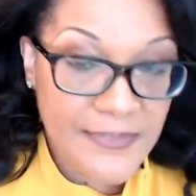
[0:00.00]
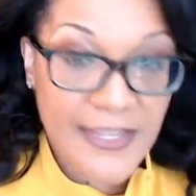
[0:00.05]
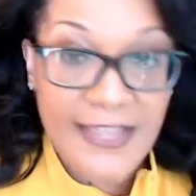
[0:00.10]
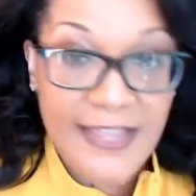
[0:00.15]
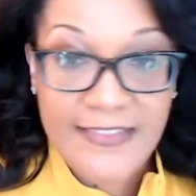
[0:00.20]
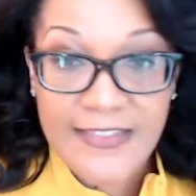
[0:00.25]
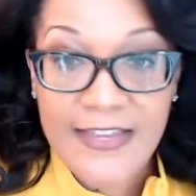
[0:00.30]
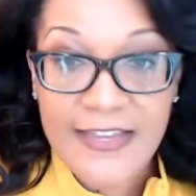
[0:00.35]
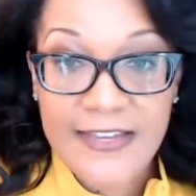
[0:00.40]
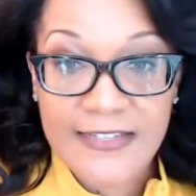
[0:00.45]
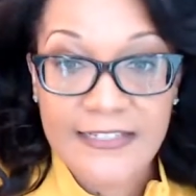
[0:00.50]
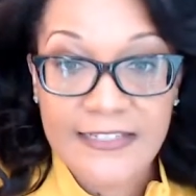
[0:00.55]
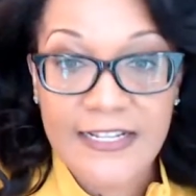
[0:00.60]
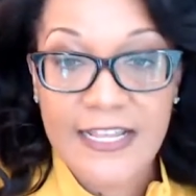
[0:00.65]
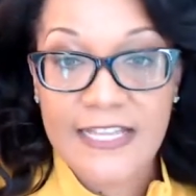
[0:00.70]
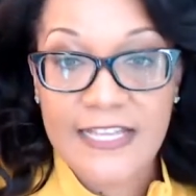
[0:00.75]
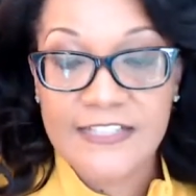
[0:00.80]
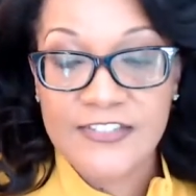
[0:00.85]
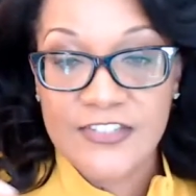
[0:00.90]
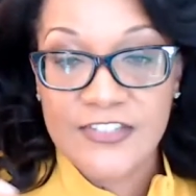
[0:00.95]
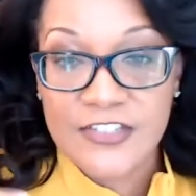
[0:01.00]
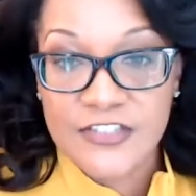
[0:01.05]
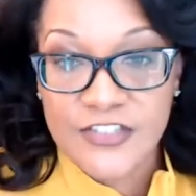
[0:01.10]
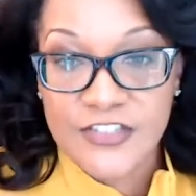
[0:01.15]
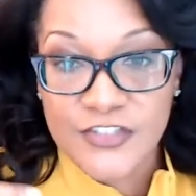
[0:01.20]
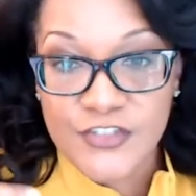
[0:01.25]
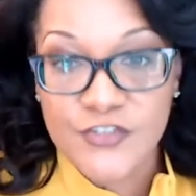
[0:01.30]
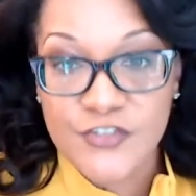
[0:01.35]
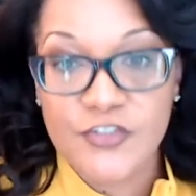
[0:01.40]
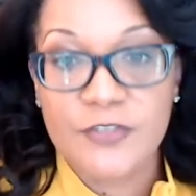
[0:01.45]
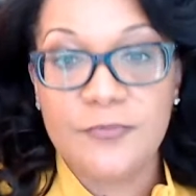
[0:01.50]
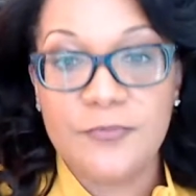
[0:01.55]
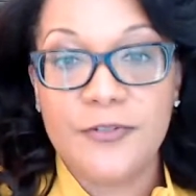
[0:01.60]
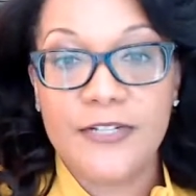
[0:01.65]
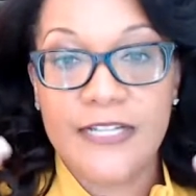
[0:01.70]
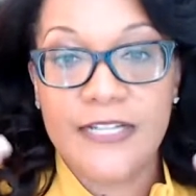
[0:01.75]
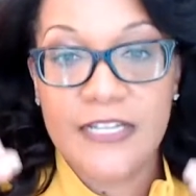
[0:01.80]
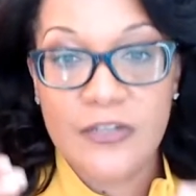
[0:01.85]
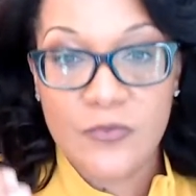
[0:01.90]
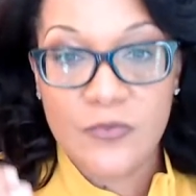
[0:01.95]
And then it's
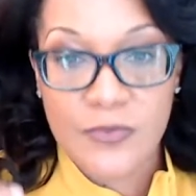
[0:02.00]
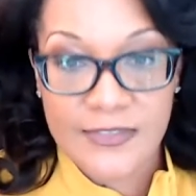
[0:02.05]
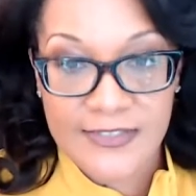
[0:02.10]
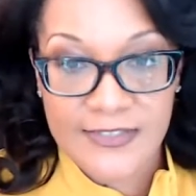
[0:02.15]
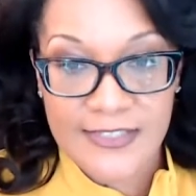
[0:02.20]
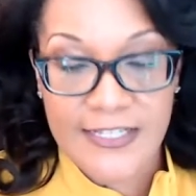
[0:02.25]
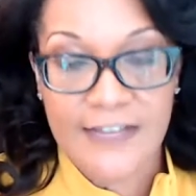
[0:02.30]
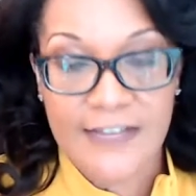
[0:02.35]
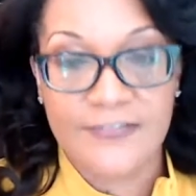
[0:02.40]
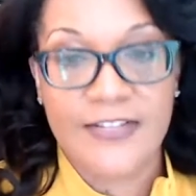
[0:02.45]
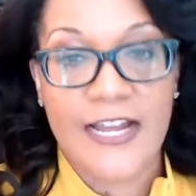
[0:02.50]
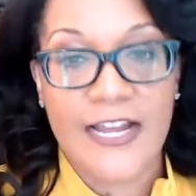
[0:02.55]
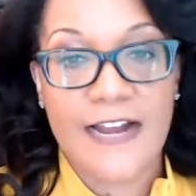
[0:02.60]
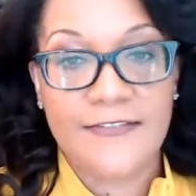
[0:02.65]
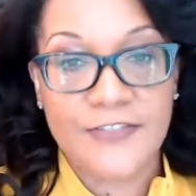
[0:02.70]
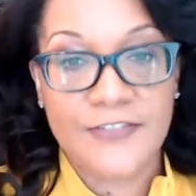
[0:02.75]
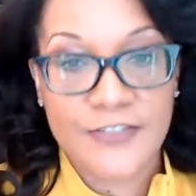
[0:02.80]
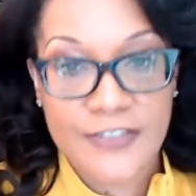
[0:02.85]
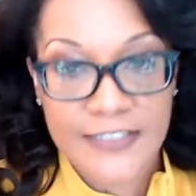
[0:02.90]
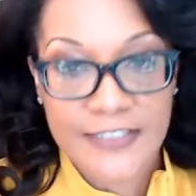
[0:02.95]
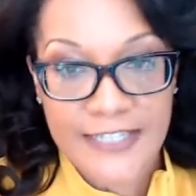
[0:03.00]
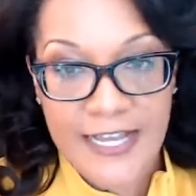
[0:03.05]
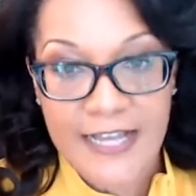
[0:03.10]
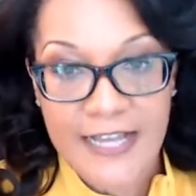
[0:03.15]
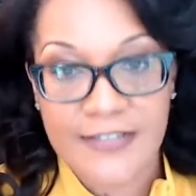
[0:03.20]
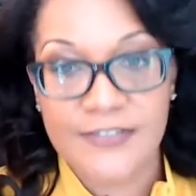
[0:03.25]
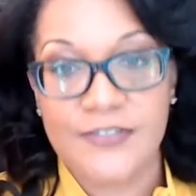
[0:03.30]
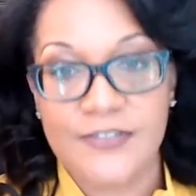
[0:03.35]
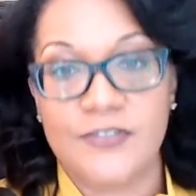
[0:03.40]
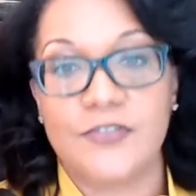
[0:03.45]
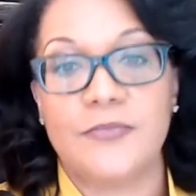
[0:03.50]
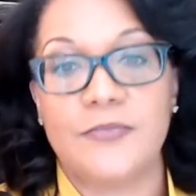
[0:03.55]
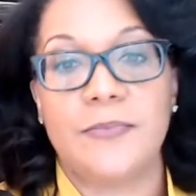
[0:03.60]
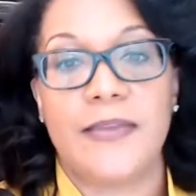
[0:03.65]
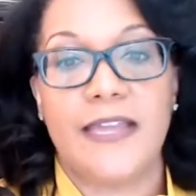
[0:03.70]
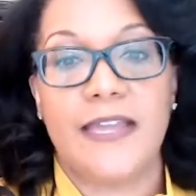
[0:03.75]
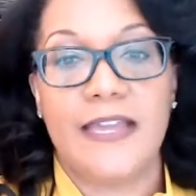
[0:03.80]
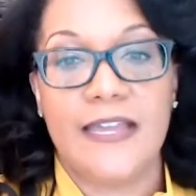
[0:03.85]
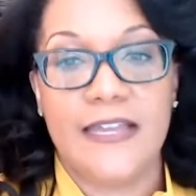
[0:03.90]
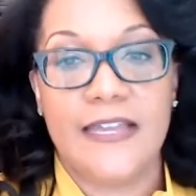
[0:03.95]
distributing what's left after the taxes are
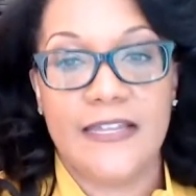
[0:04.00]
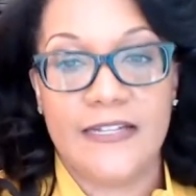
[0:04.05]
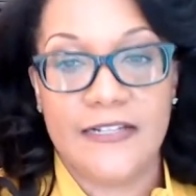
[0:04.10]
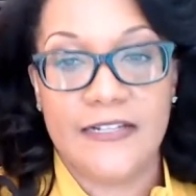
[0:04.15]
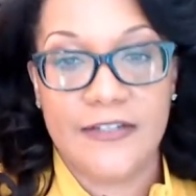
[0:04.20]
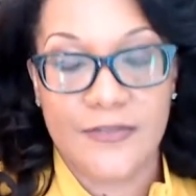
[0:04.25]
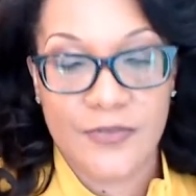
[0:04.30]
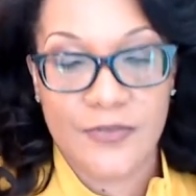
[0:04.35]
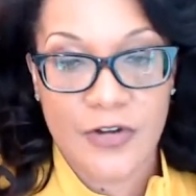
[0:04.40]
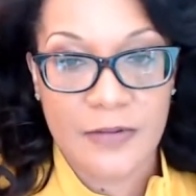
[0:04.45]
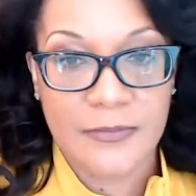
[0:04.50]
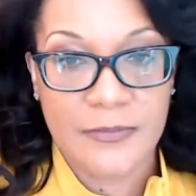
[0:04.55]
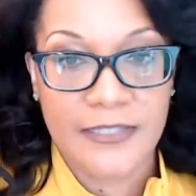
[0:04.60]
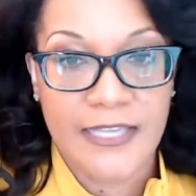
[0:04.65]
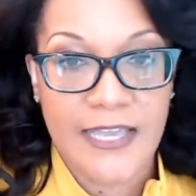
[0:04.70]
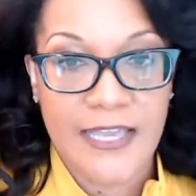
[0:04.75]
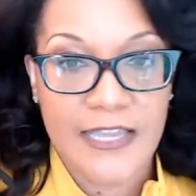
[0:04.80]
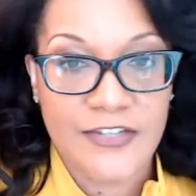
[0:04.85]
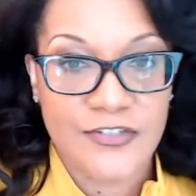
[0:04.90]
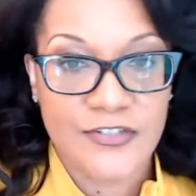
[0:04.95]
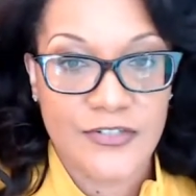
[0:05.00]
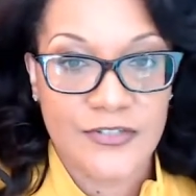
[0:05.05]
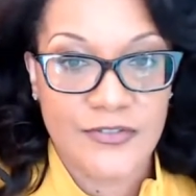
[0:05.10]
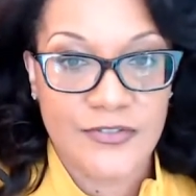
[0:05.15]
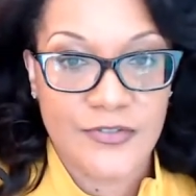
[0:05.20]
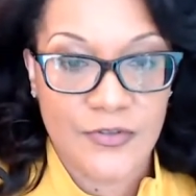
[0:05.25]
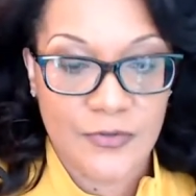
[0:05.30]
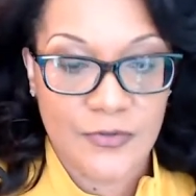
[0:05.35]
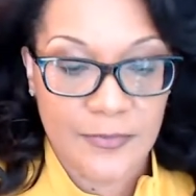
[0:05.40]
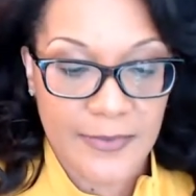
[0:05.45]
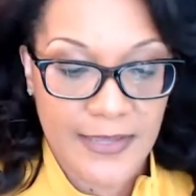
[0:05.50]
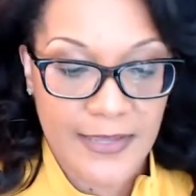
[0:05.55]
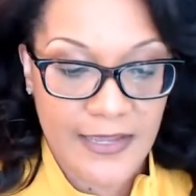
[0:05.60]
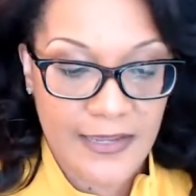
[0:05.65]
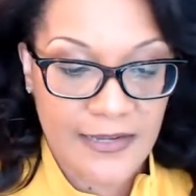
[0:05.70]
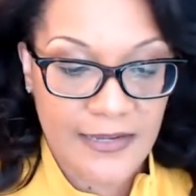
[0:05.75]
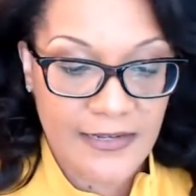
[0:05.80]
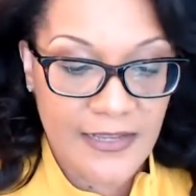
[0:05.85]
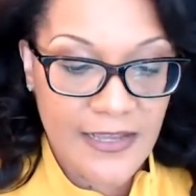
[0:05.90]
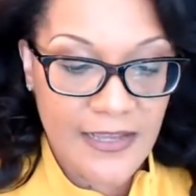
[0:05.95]
paid and other obligations are
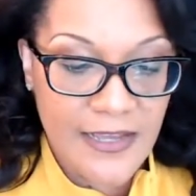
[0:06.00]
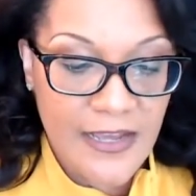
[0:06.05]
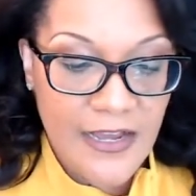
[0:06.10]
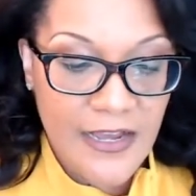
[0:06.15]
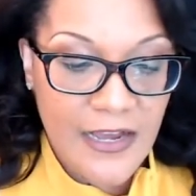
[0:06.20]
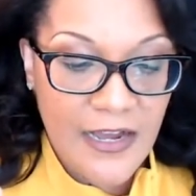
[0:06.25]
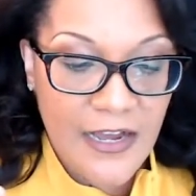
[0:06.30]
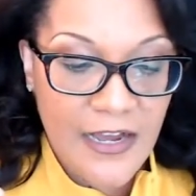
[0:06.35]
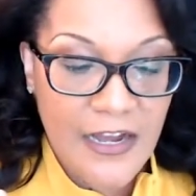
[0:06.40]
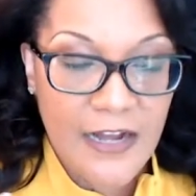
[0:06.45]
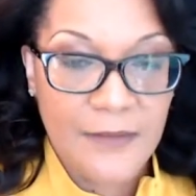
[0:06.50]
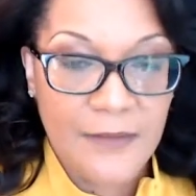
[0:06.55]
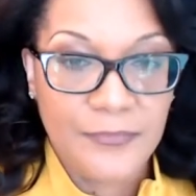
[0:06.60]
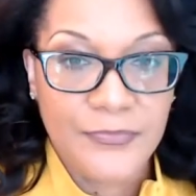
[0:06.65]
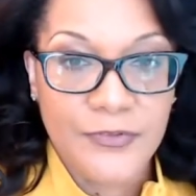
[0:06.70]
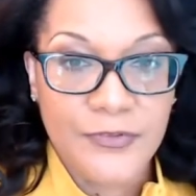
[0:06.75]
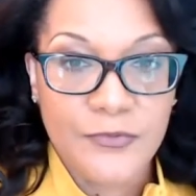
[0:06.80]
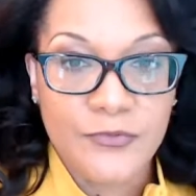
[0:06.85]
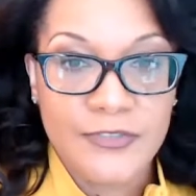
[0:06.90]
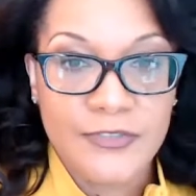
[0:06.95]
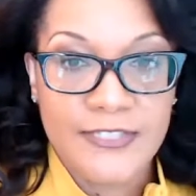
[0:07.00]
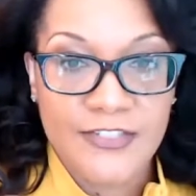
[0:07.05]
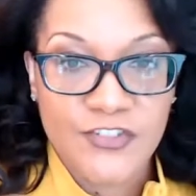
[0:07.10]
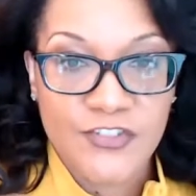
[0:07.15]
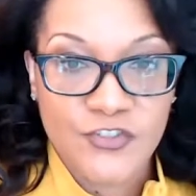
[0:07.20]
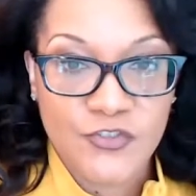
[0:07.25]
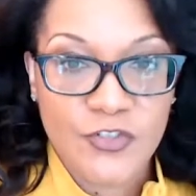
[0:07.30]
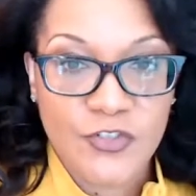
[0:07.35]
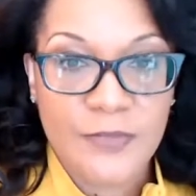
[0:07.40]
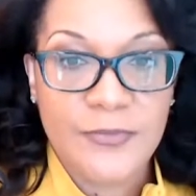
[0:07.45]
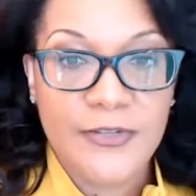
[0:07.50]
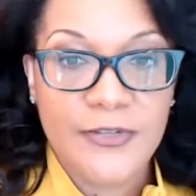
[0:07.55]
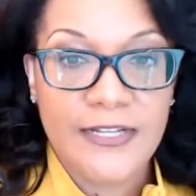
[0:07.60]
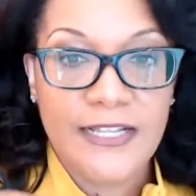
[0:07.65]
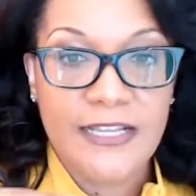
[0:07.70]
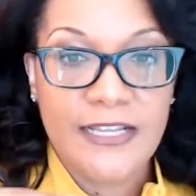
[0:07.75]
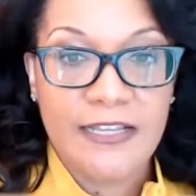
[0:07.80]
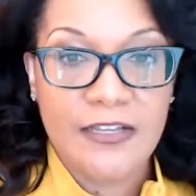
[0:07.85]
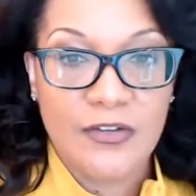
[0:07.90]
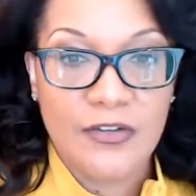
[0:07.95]
paid,
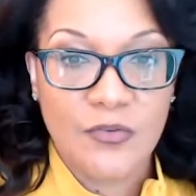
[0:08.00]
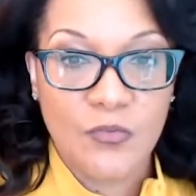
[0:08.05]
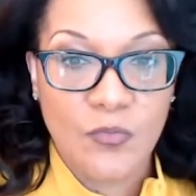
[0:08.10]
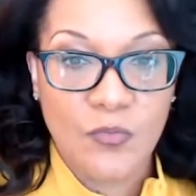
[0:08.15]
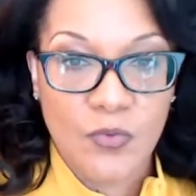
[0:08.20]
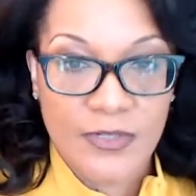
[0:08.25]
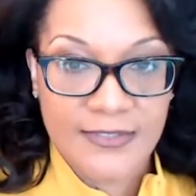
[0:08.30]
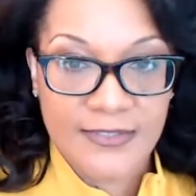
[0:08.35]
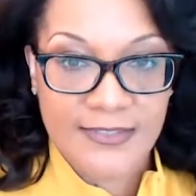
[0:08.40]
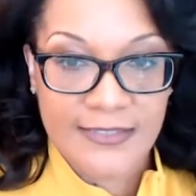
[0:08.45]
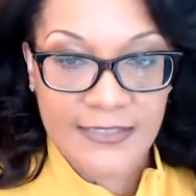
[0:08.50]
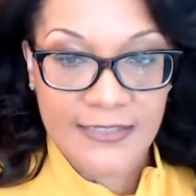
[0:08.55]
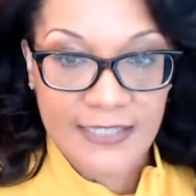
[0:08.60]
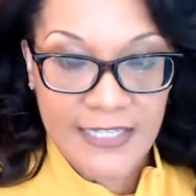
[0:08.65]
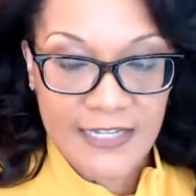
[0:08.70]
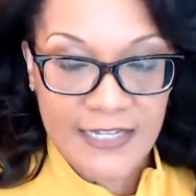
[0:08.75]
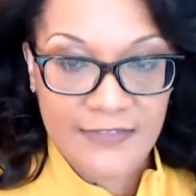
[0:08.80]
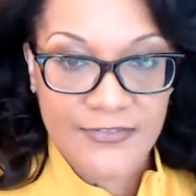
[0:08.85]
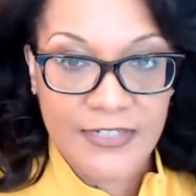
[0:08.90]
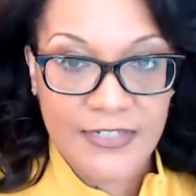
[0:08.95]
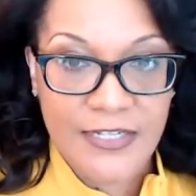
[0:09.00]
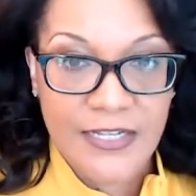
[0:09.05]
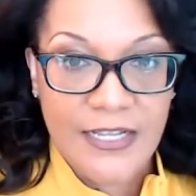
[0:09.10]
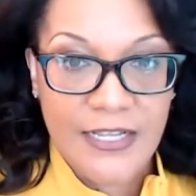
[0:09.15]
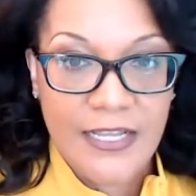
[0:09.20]
distributing what's left